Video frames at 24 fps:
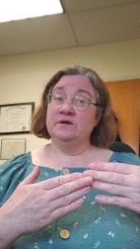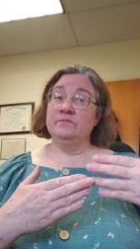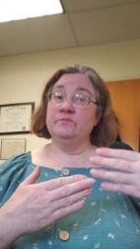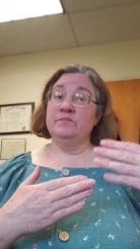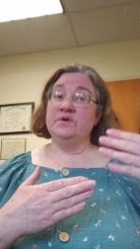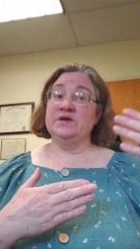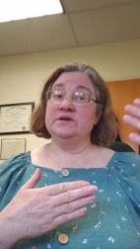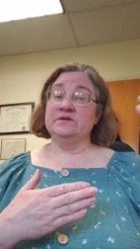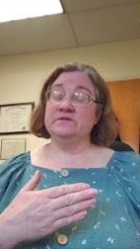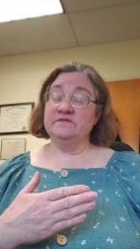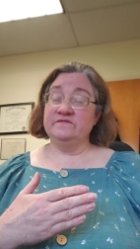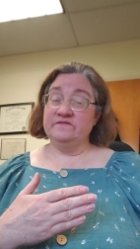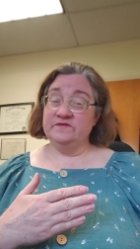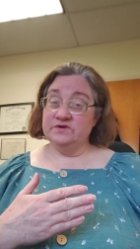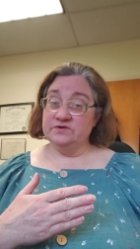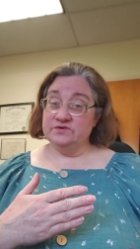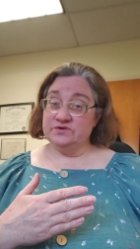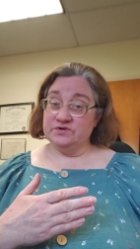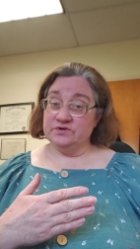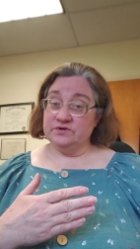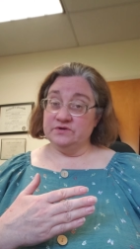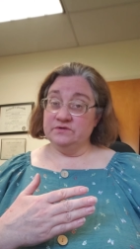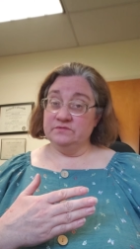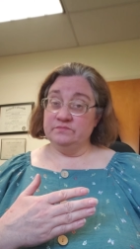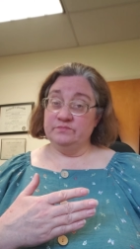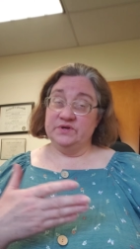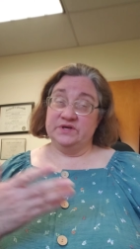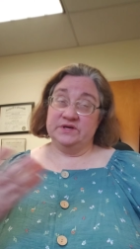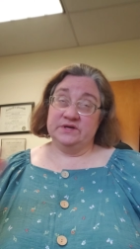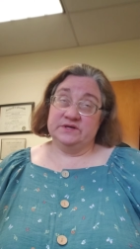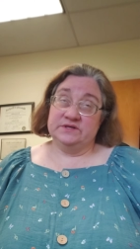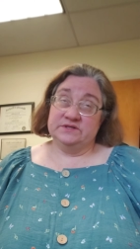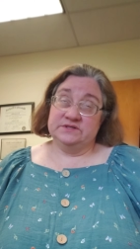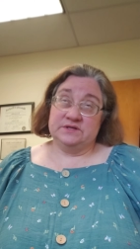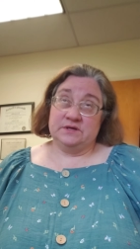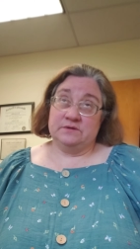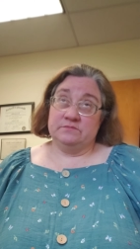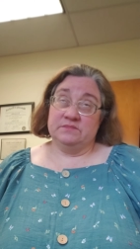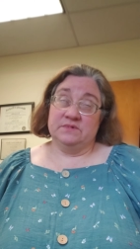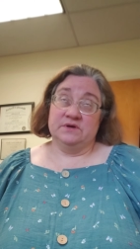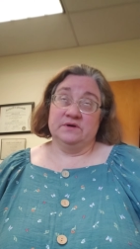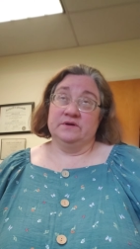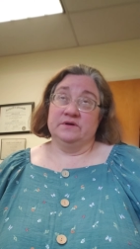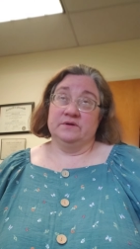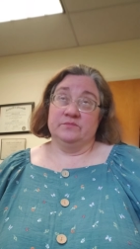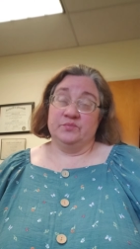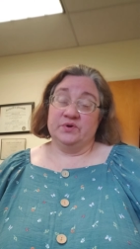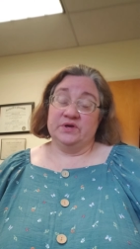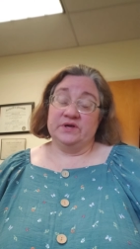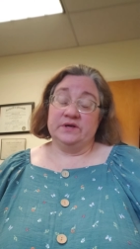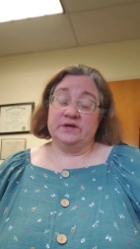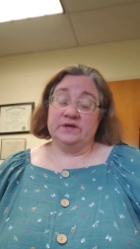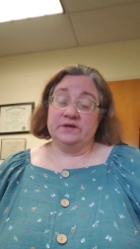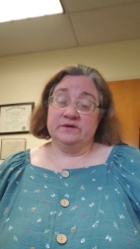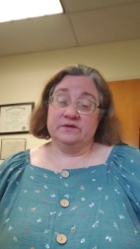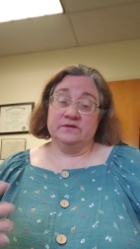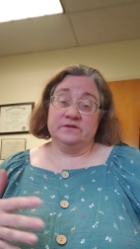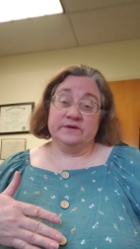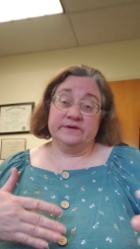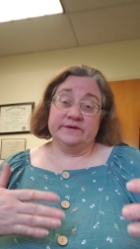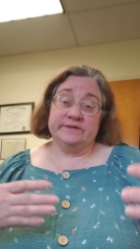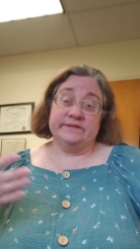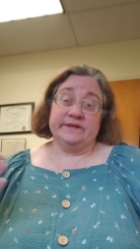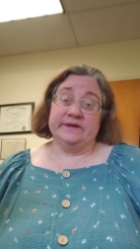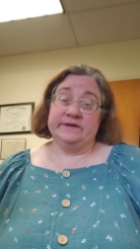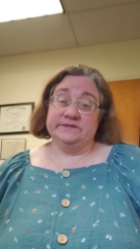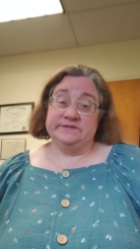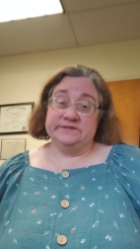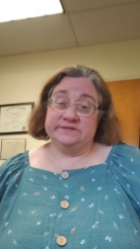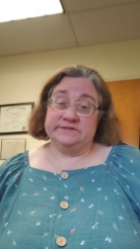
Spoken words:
be in the future because I'm gonna be, like this